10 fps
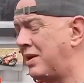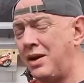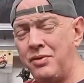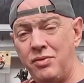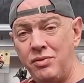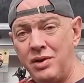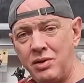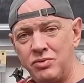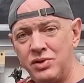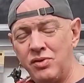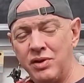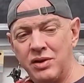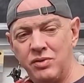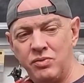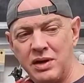to go through the
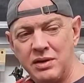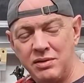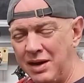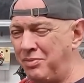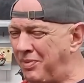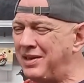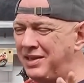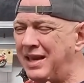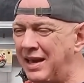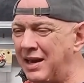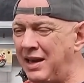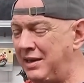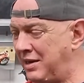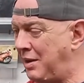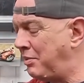ultrasonic and all that, you know, basically get
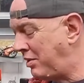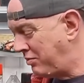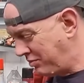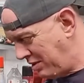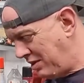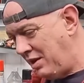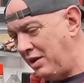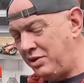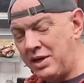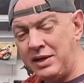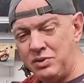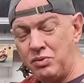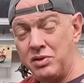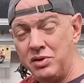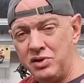cleaned up, and I'll change all
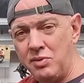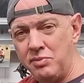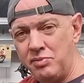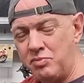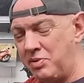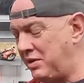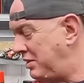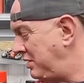the consumable bits